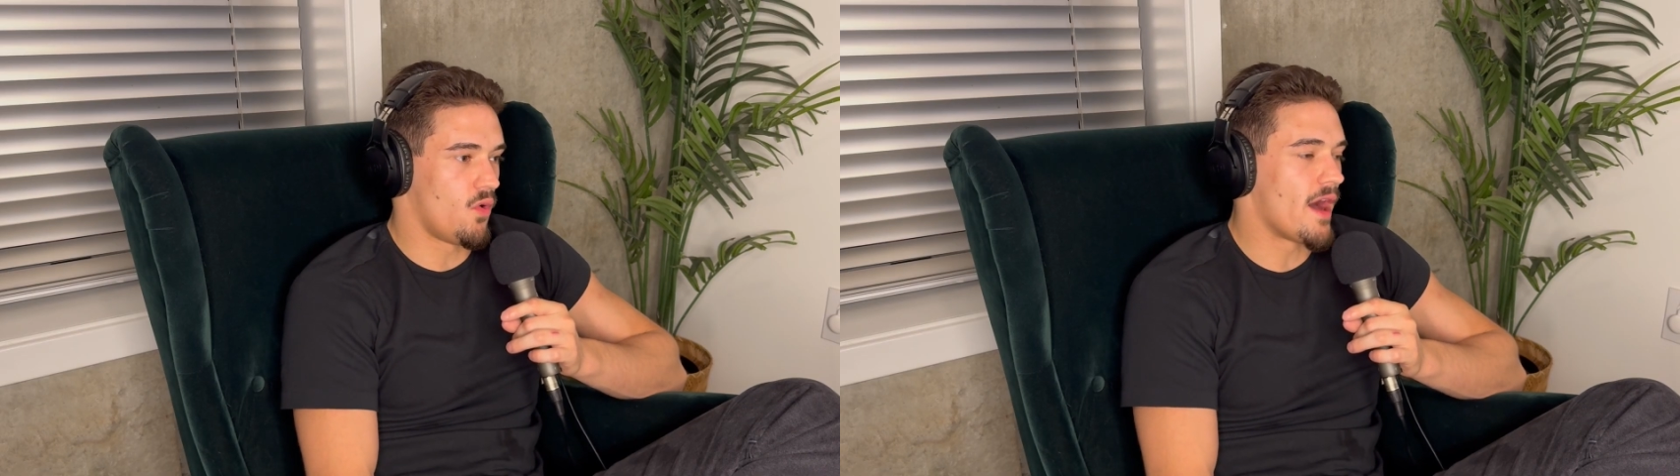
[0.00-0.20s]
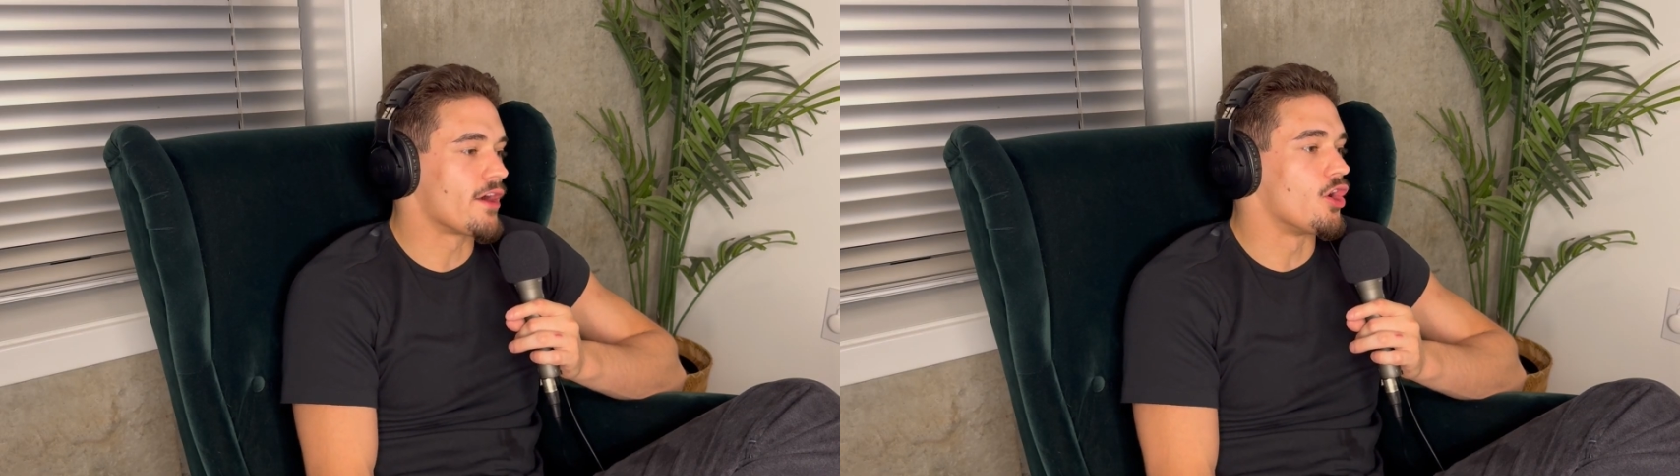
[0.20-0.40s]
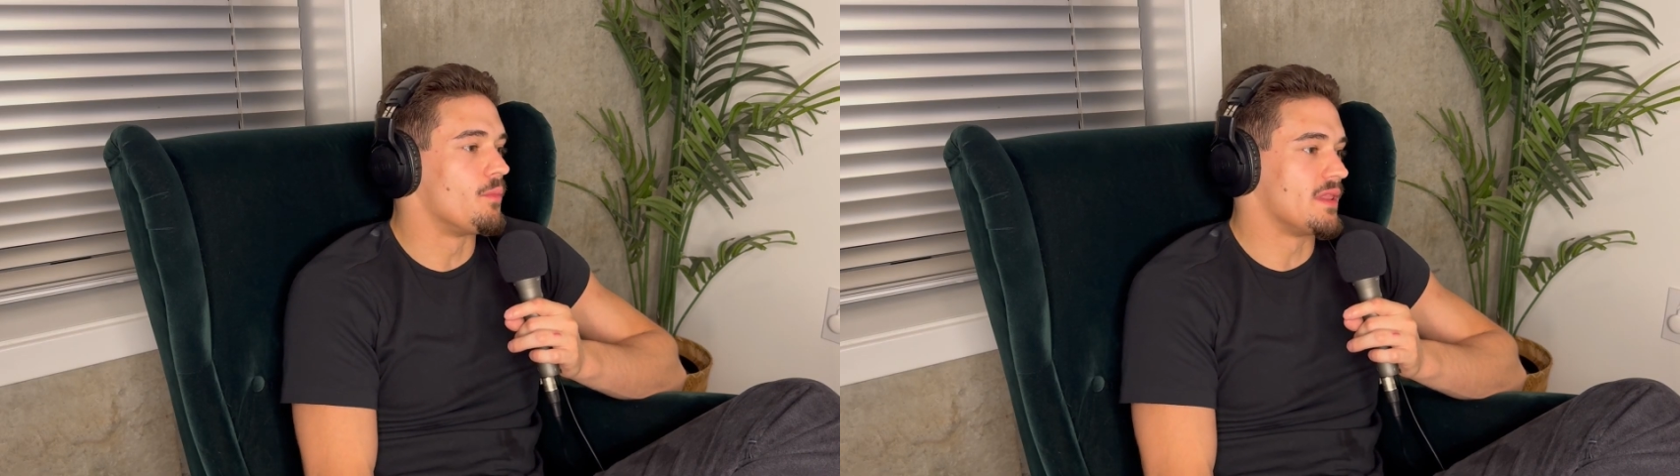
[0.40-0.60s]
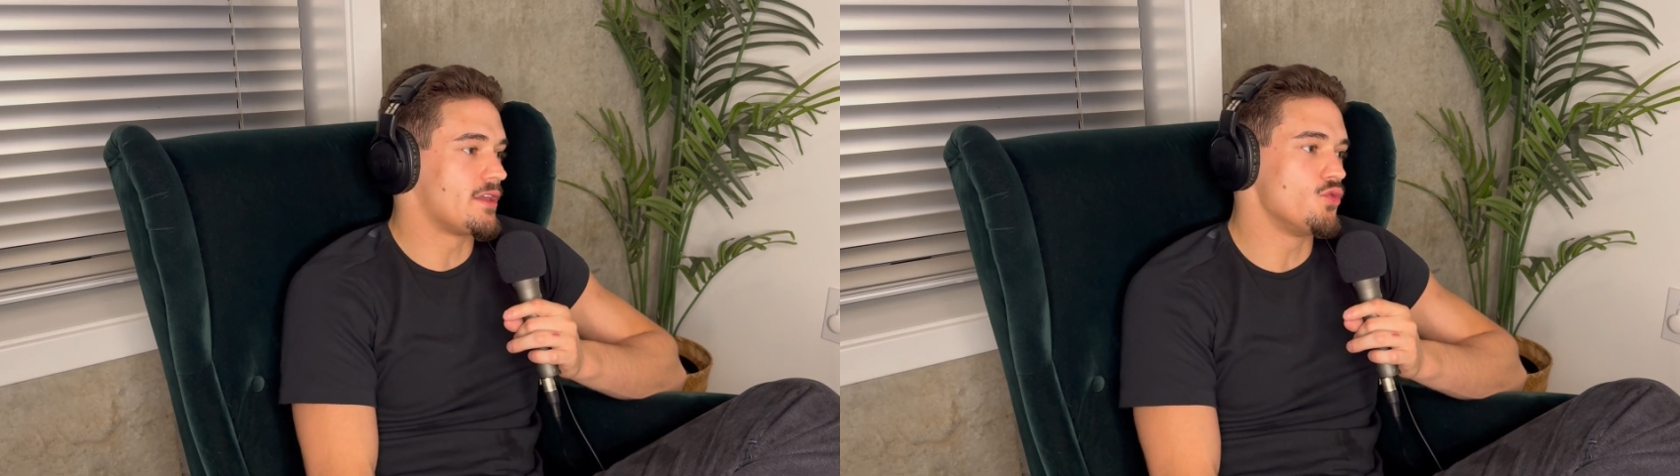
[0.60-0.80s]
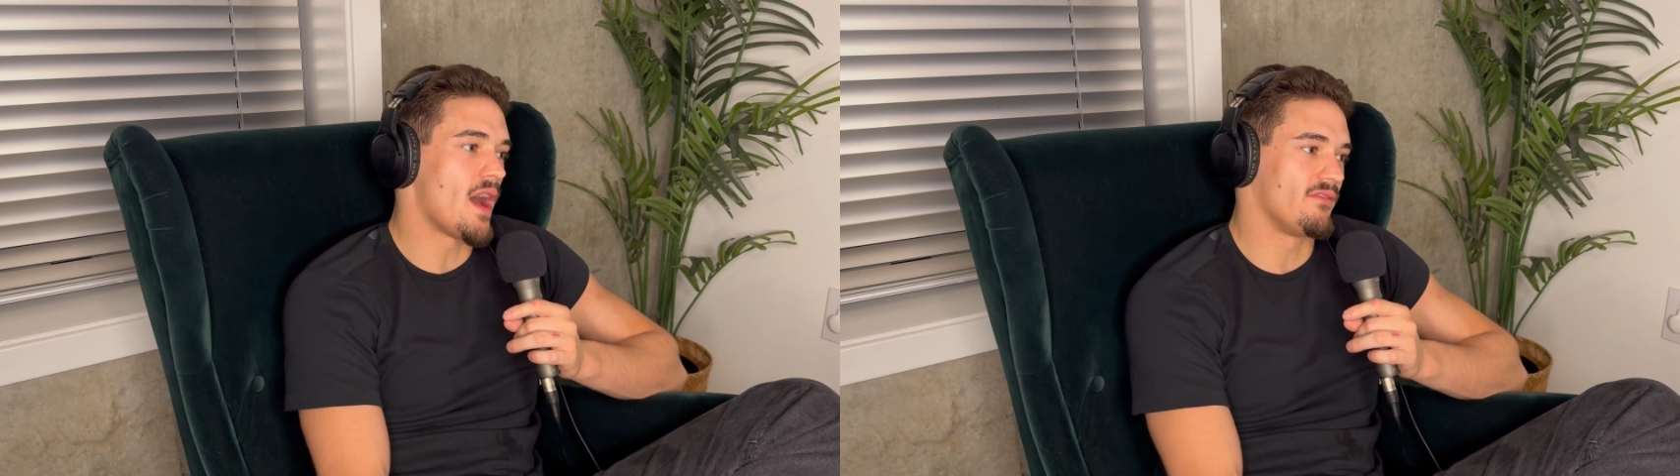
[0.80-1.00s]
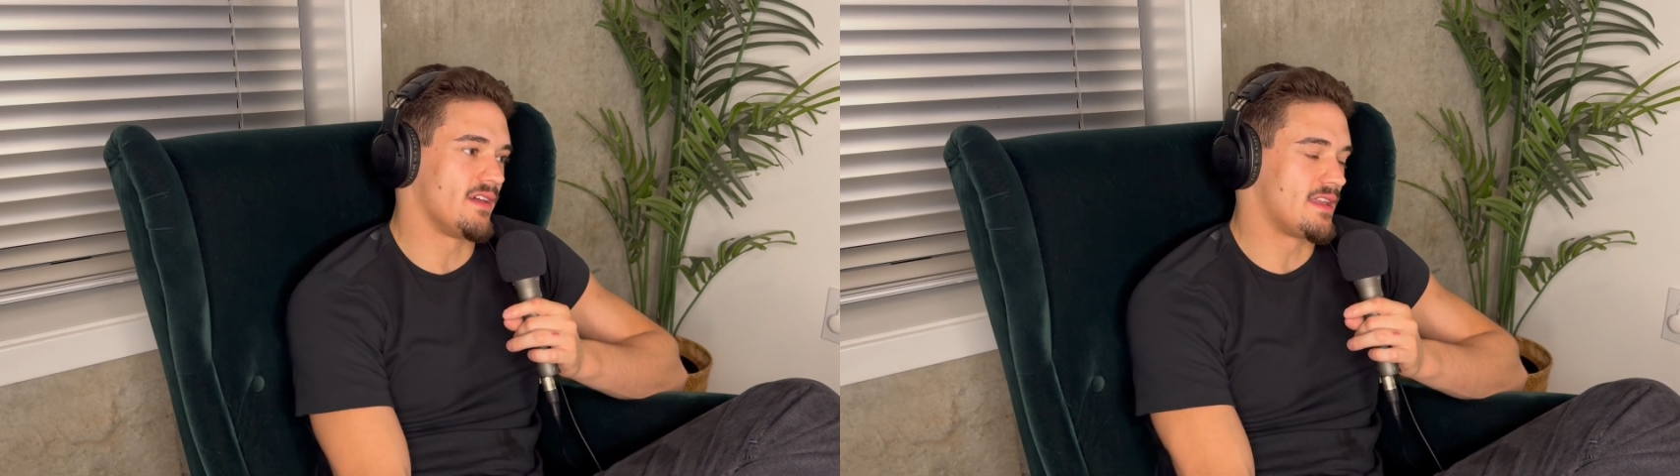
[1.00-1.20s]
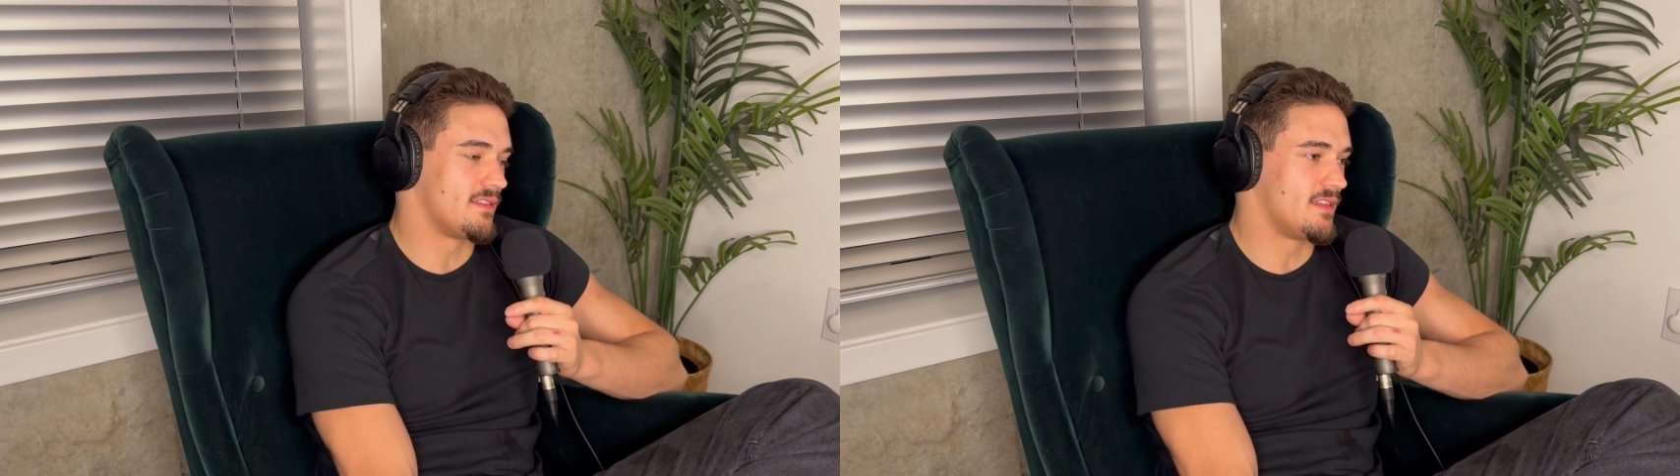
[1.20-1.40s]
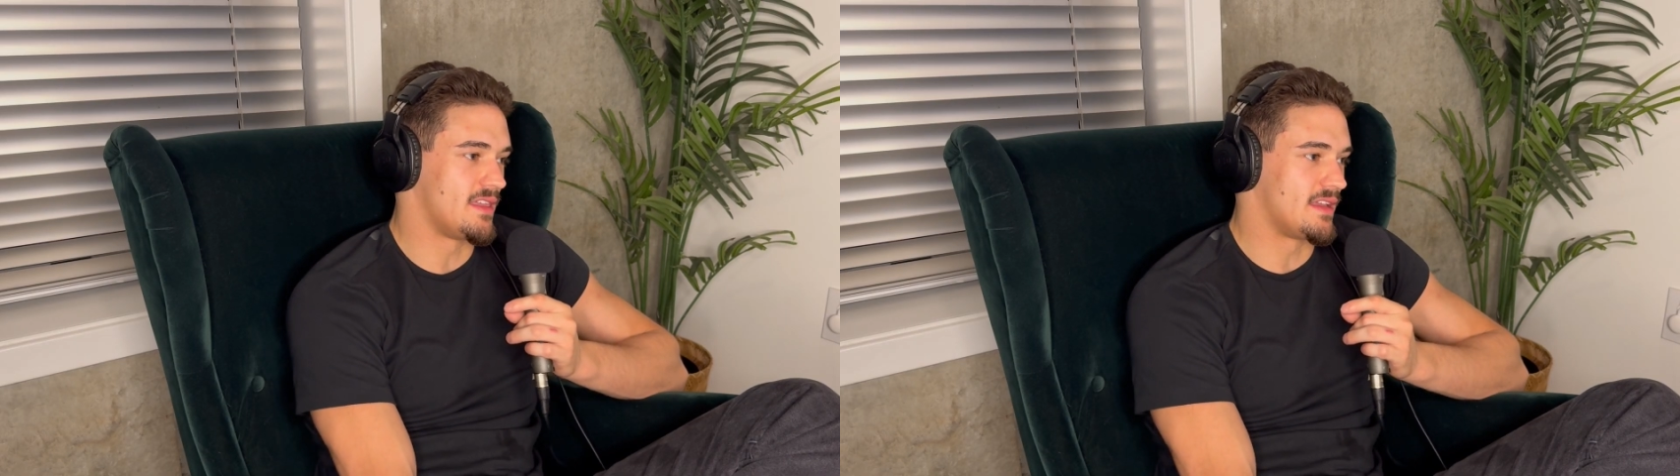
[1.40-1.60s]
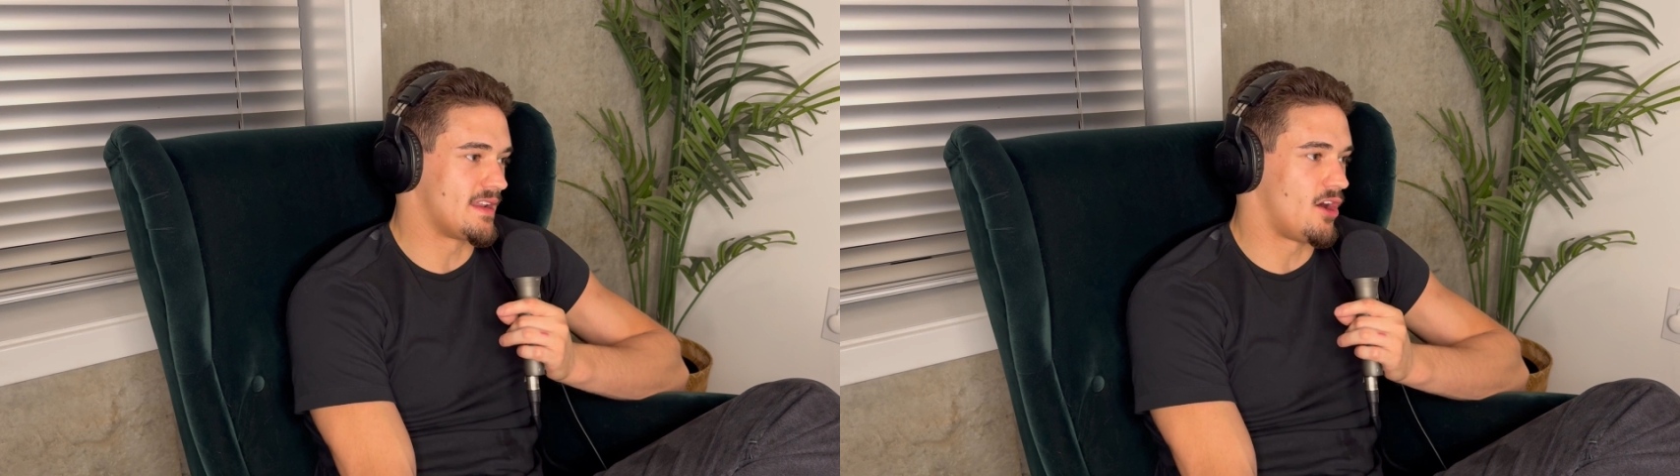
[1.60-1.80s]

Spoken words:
Well, I don't know, but like you have like the thing in